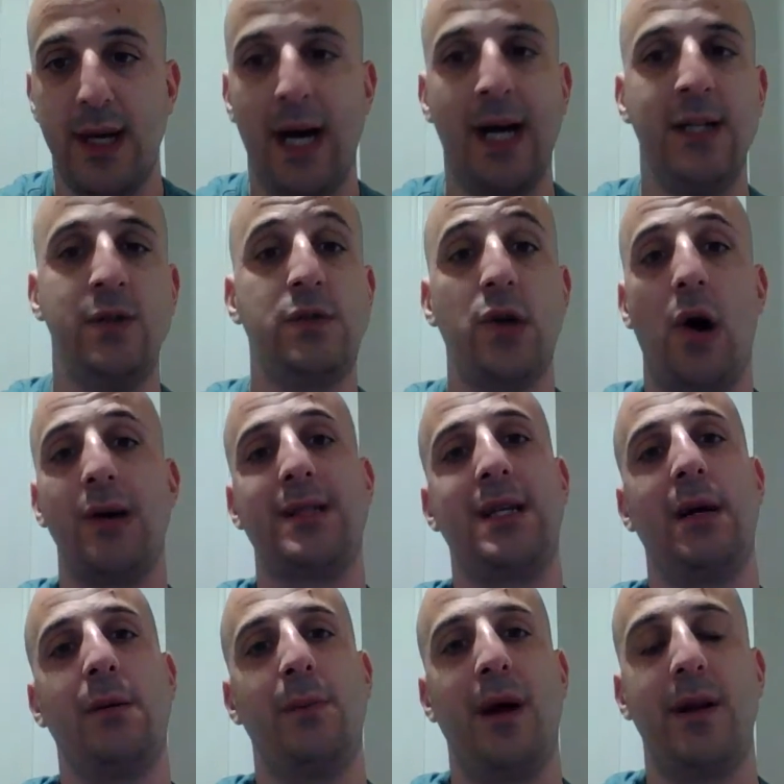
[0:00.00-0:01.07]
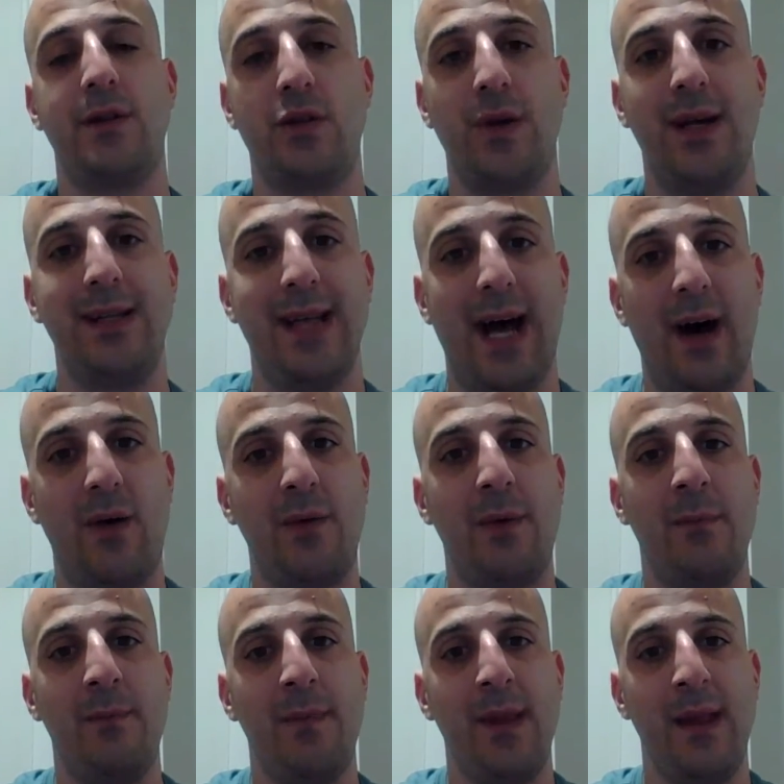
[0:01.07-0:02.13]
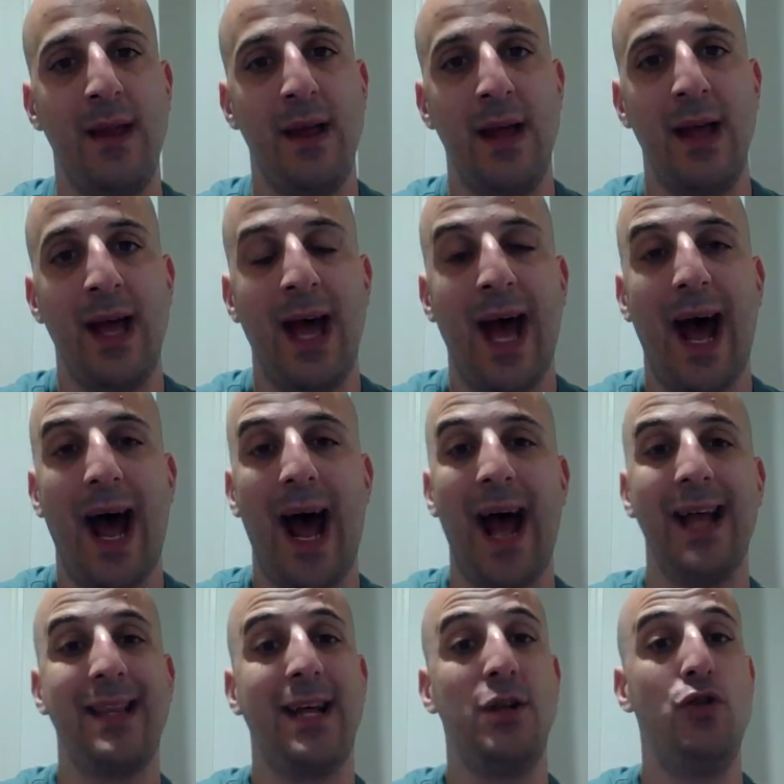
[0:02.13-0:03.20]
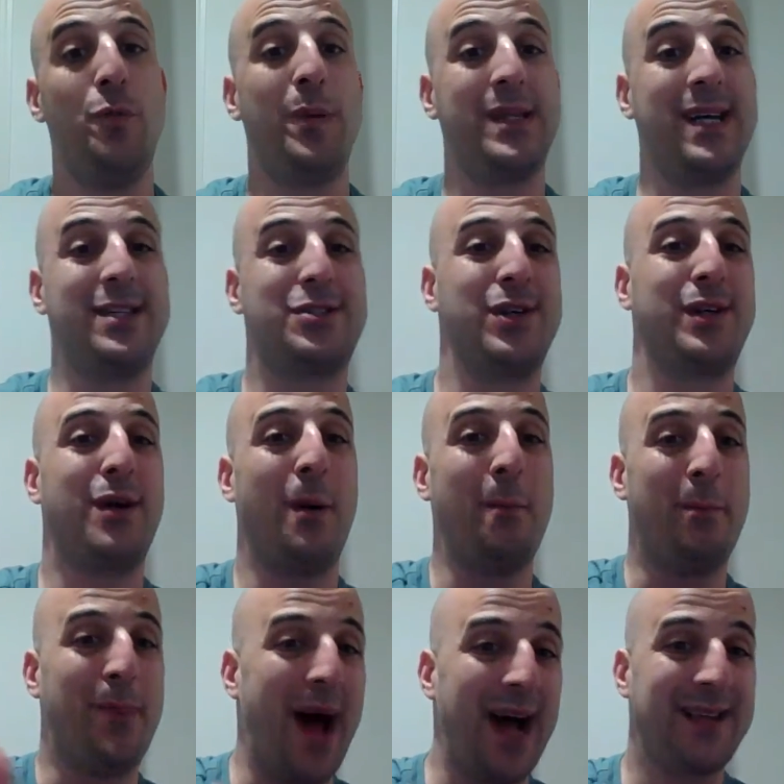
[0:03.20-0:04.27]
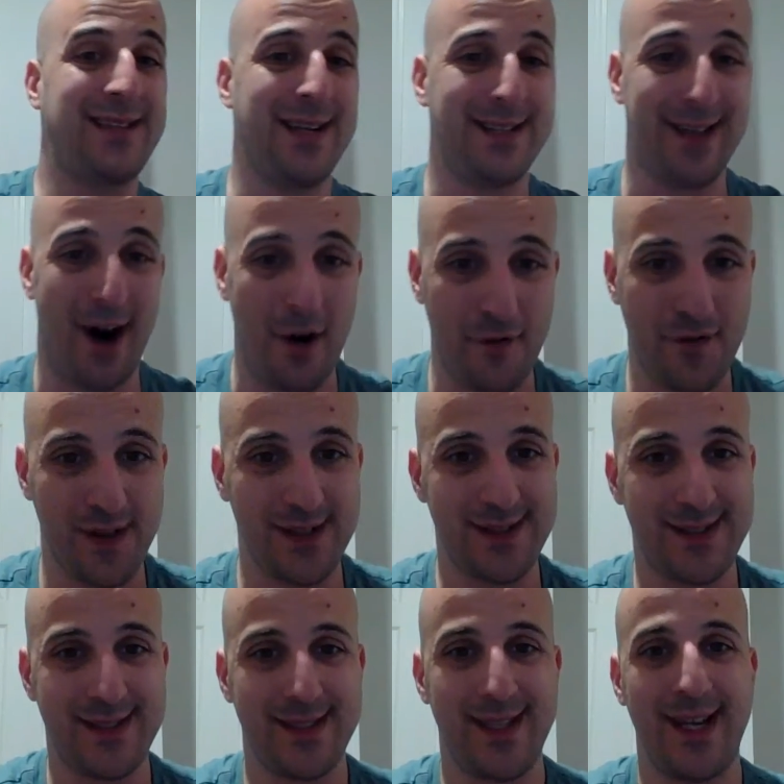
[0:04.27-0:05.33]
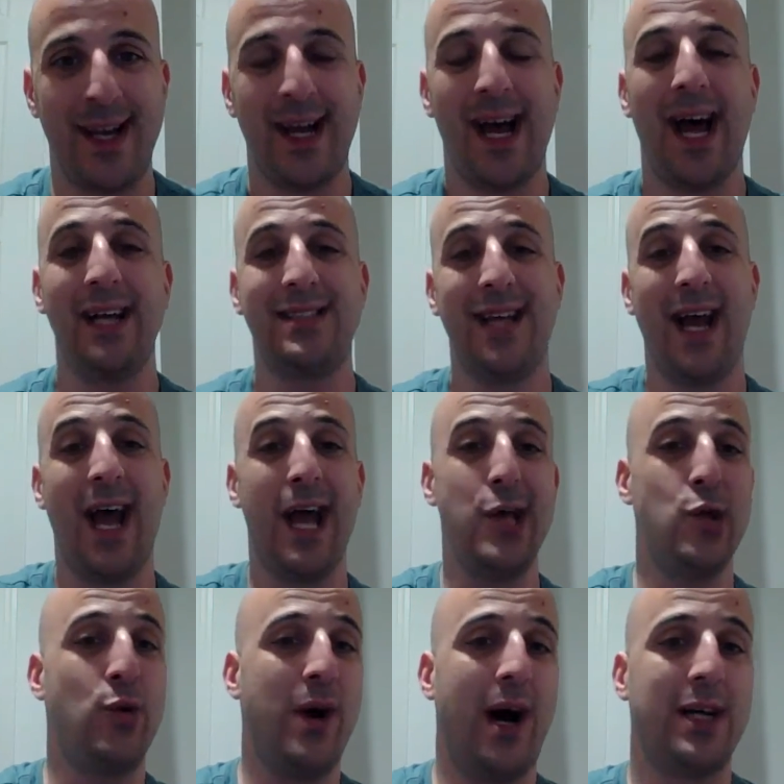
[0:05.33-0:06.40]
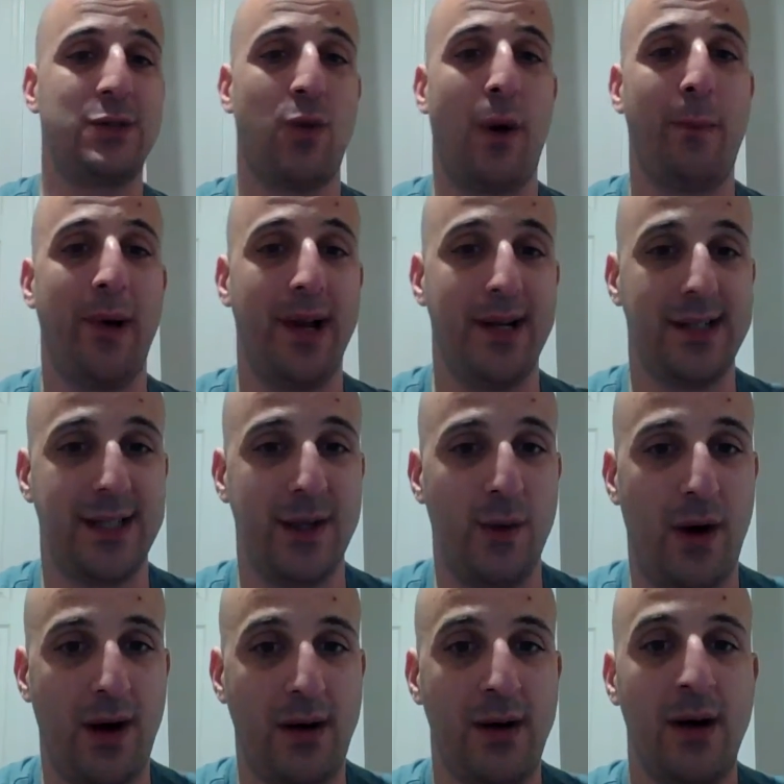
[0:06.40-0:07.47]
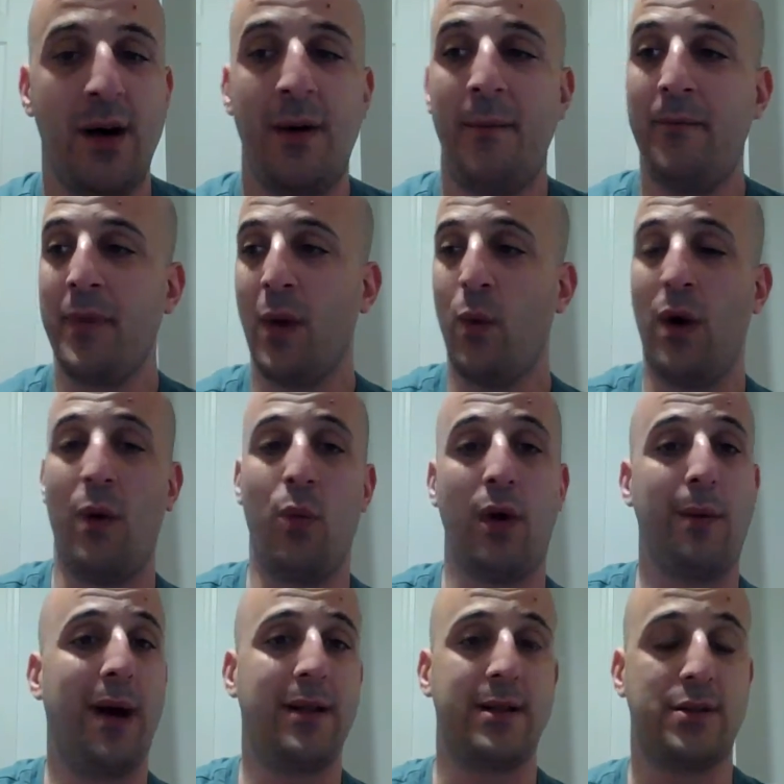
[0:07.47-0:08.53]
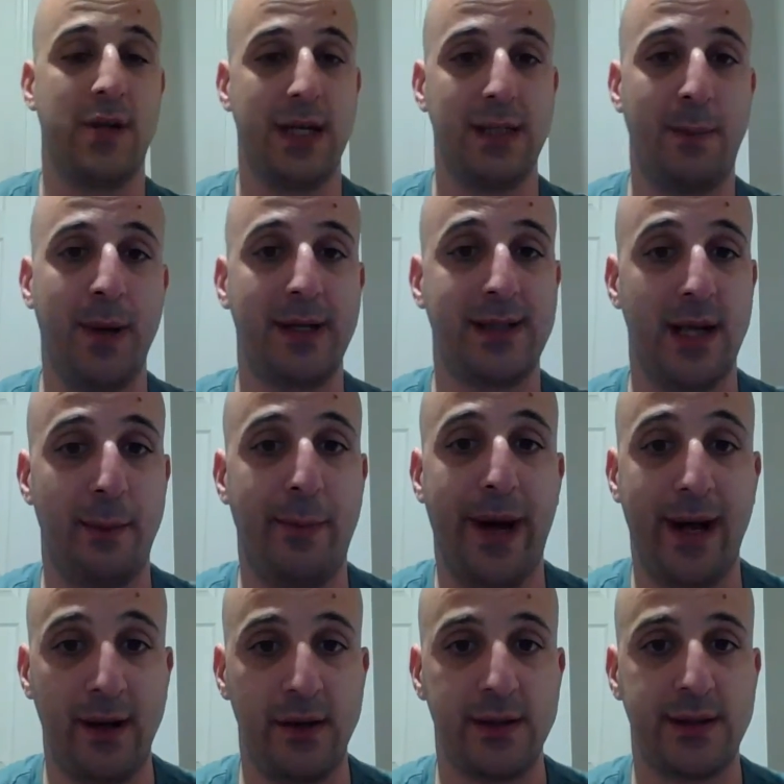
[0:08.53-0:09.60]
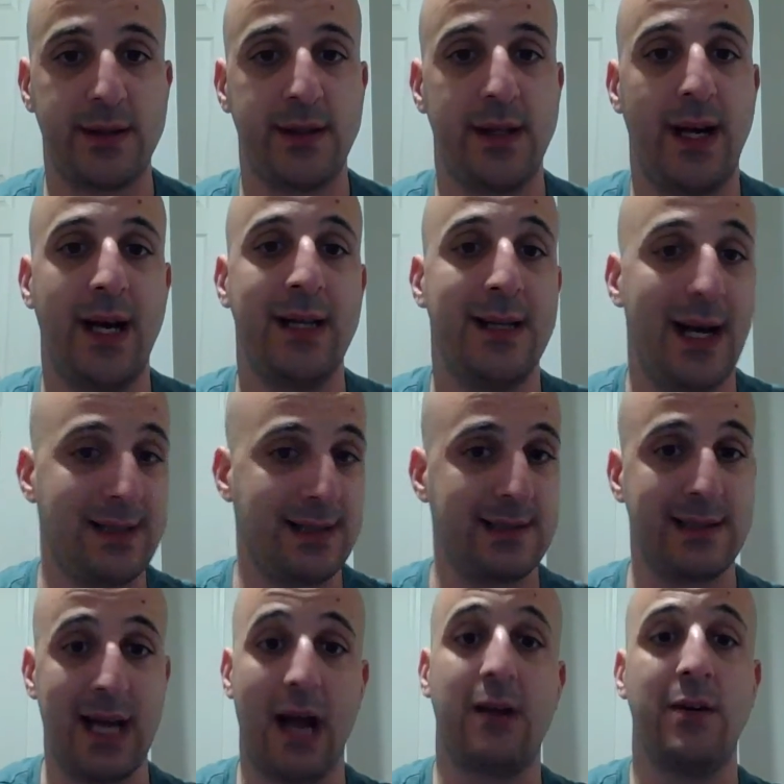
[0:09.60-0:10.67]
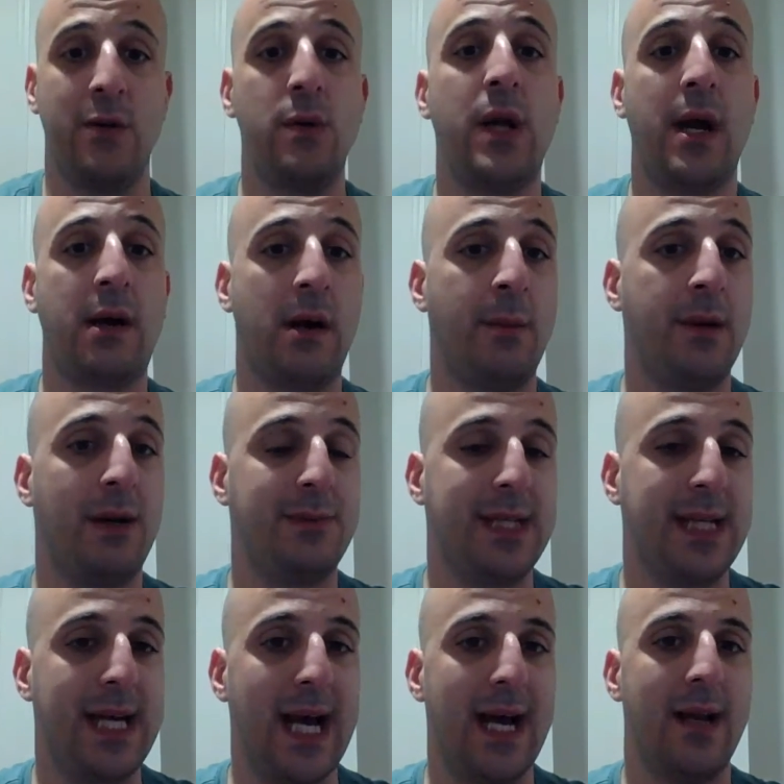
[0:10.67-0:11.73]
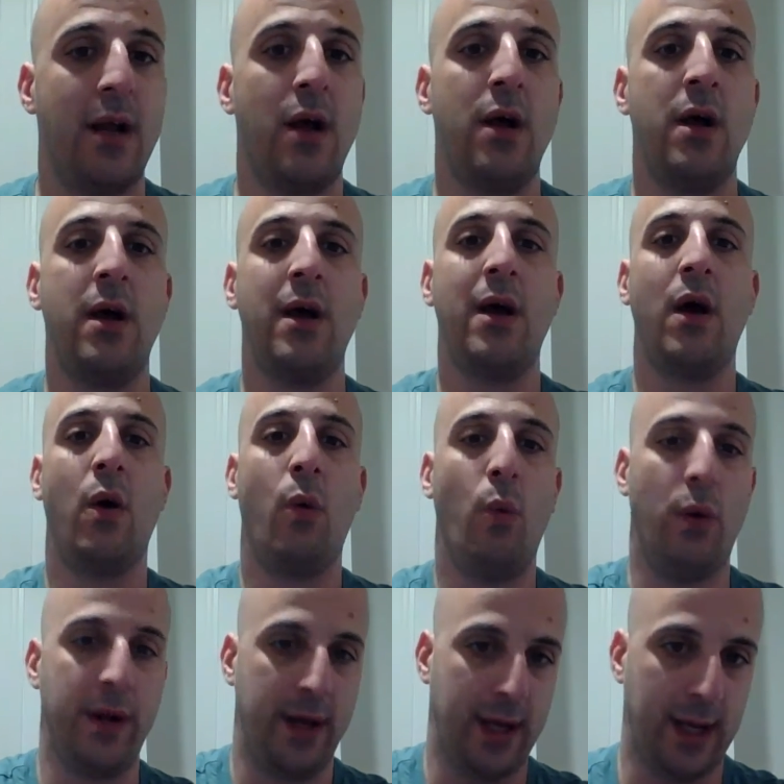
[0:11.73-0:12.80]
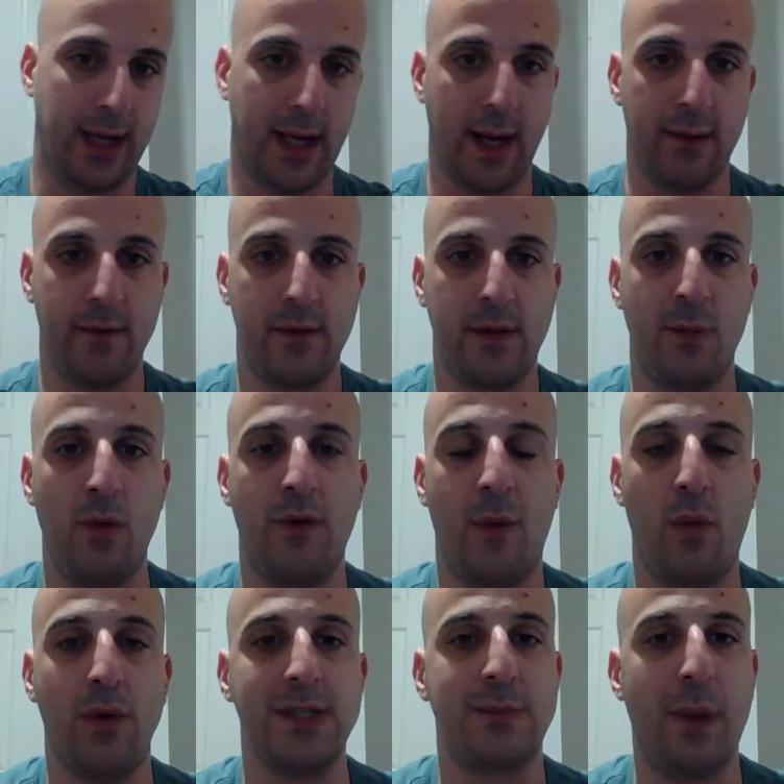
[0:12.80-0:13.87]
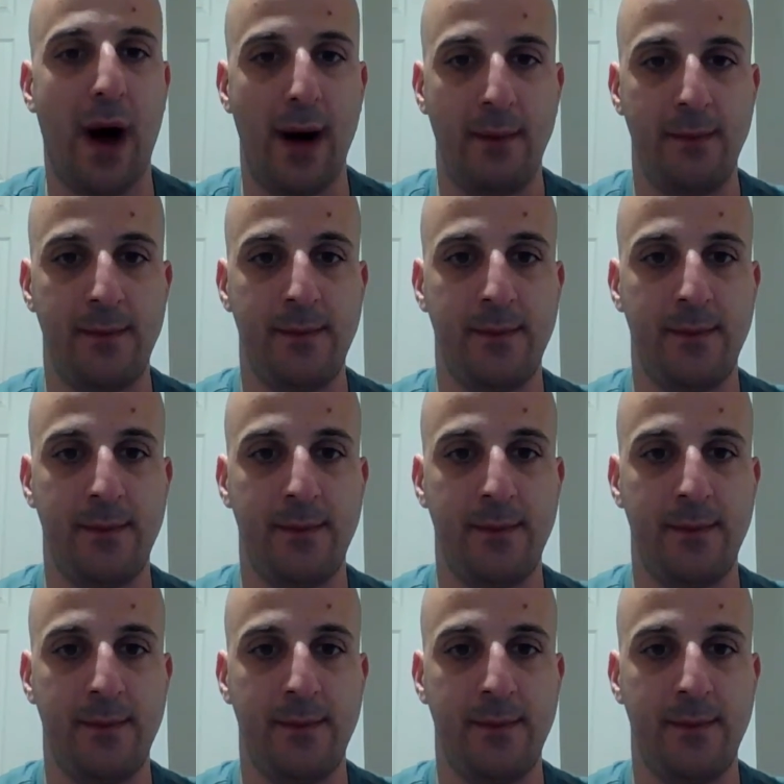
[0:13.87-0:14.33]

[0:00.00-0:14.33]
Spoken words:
and you talk to them about a trade down. And then you potentially come back to the Dolphins and say, hey, you guys want Penny Sewell? Well, we're about to trade the pick to the Bengals, and that's exactly who they're coming up to get. What are you going to get to move up one spot,